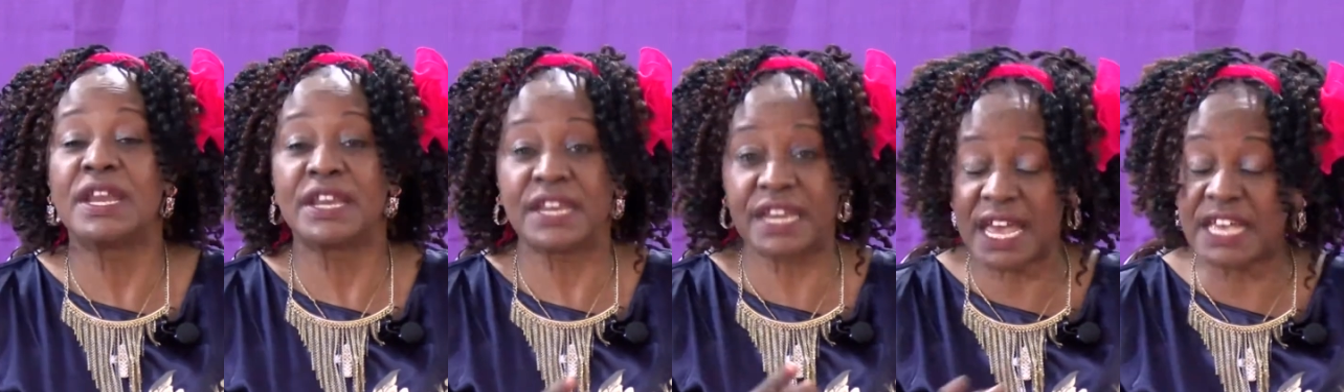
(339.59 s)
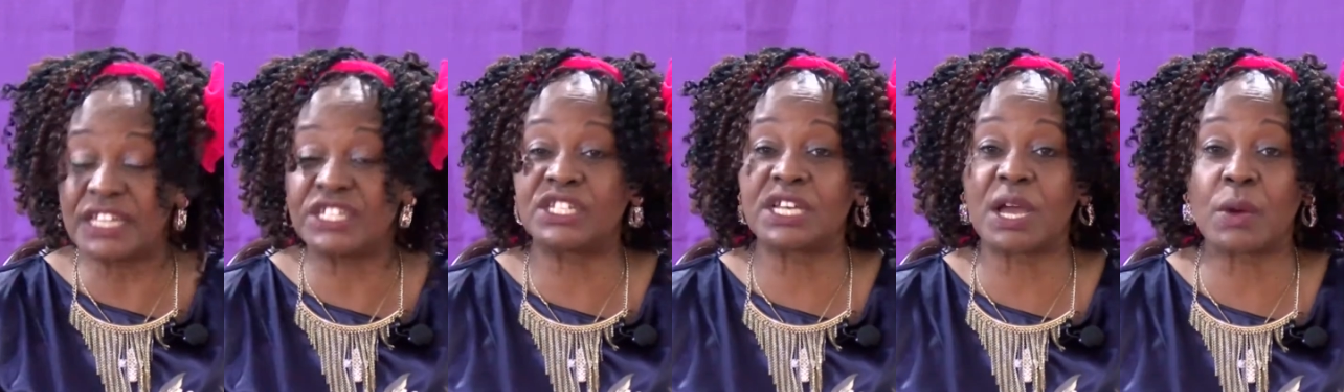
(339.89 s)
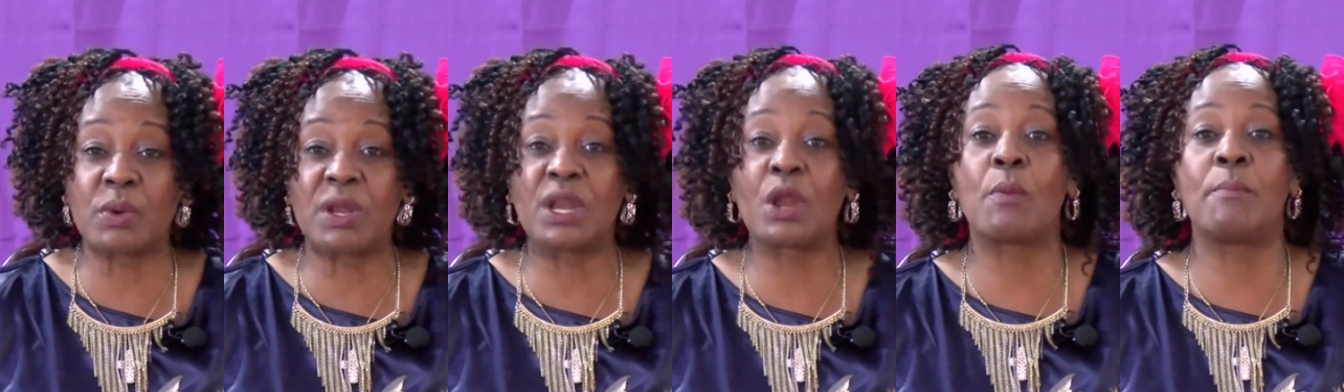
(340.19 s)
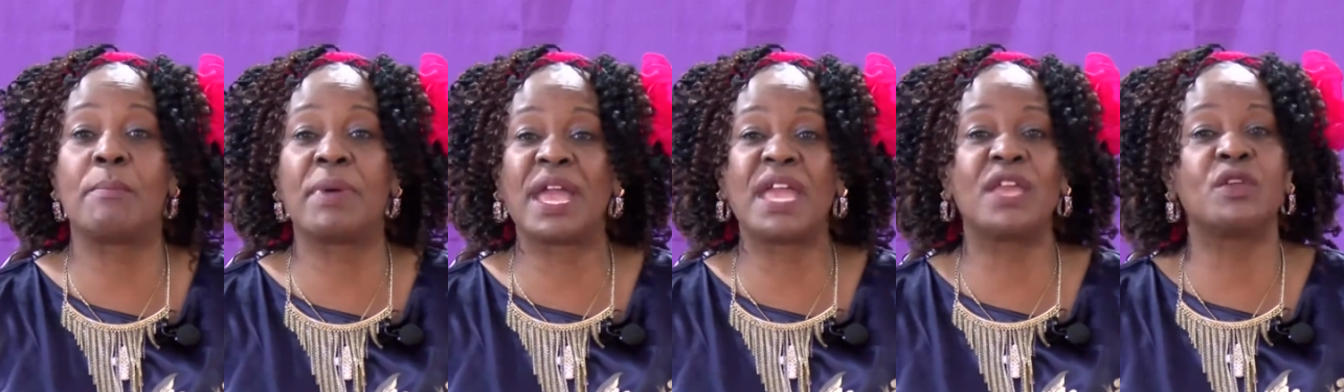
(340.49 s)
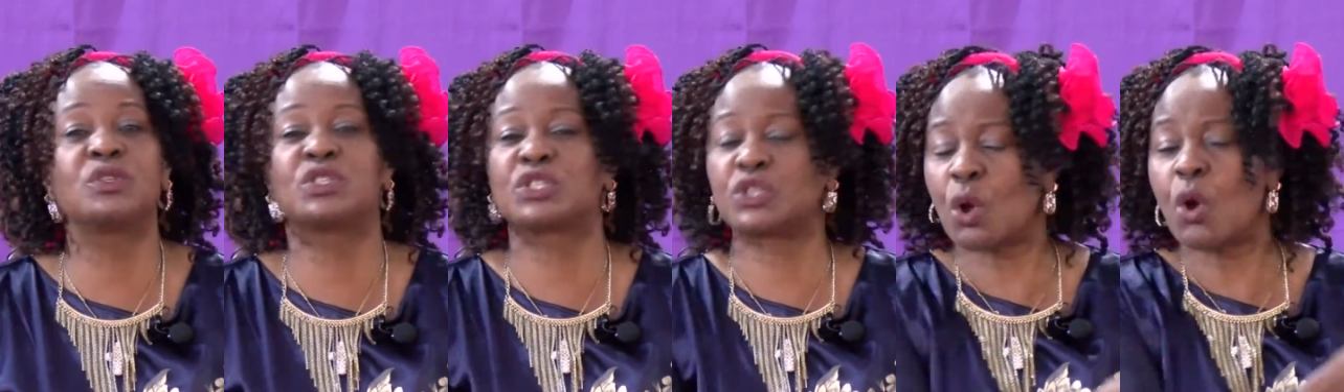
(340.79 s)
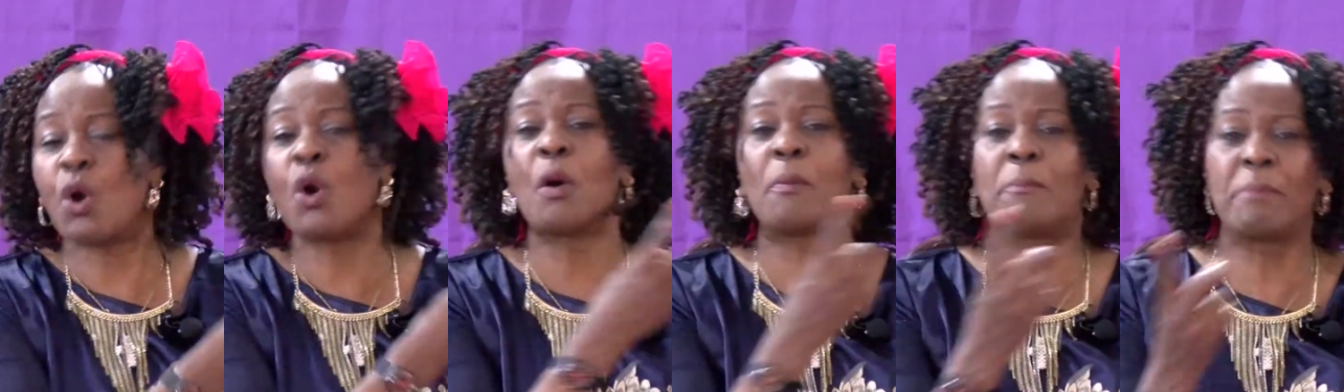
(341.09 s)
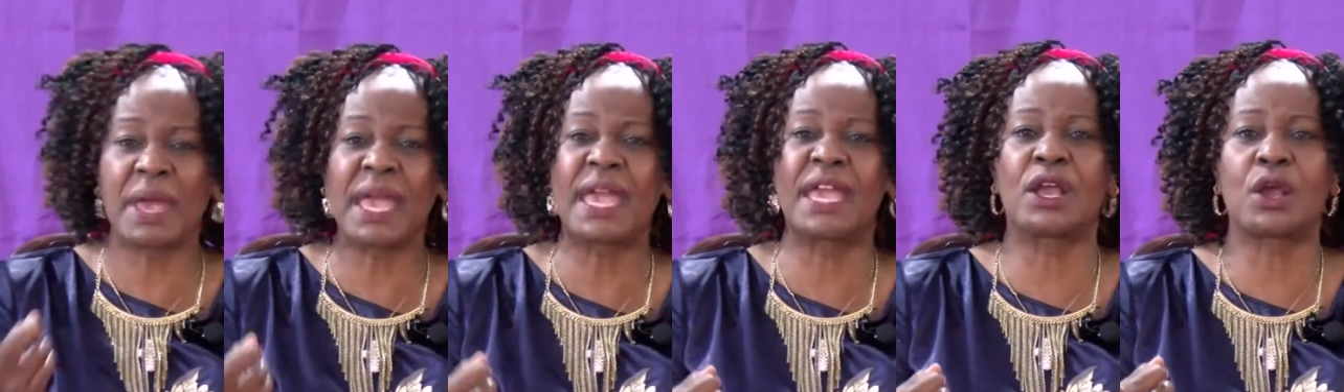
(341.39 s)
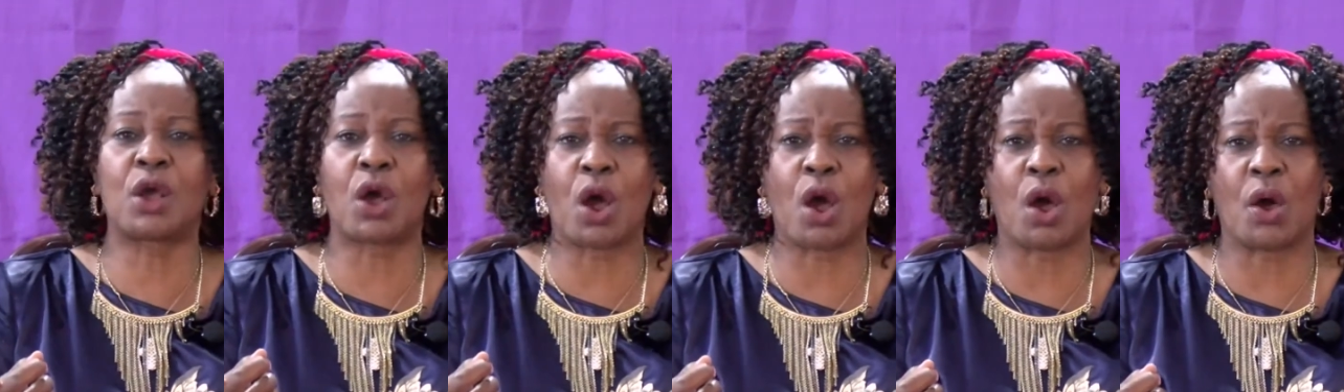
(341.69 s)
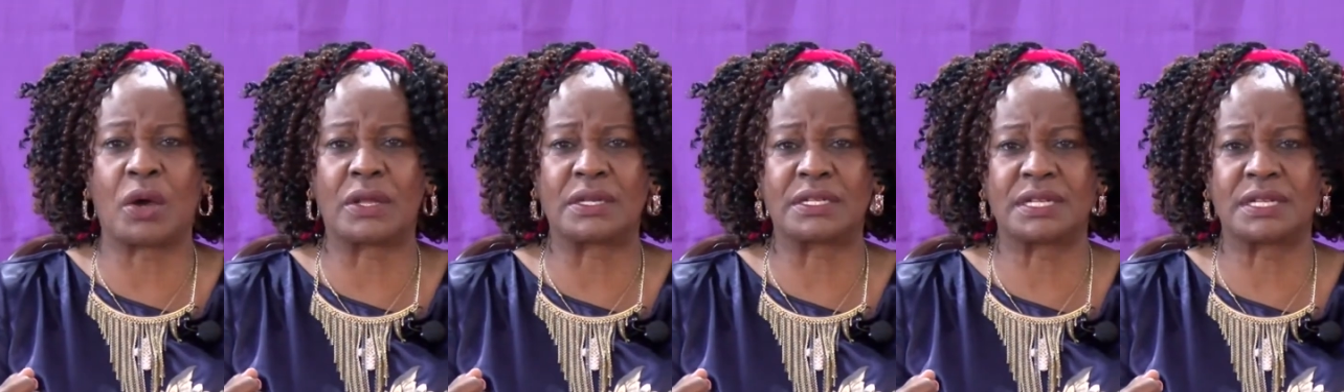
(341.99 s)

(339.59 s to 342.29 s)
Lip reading: Nature will obey you. So obey God.